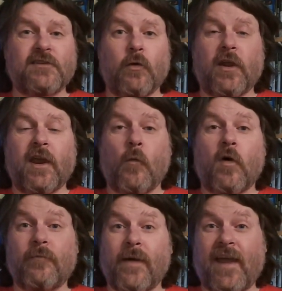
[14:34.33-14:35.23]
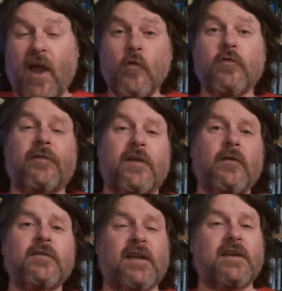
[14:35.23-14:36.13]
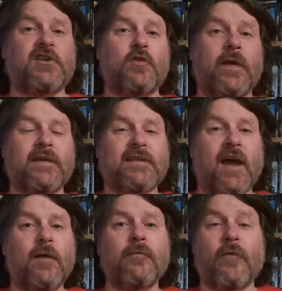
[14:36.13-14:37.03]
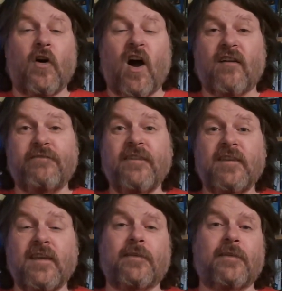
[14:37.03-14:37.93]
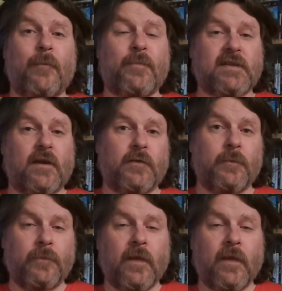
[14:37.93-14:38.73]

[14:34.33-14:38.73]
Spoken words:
to looking at one of my own reviews in 2 weeks' time for our 50th episode.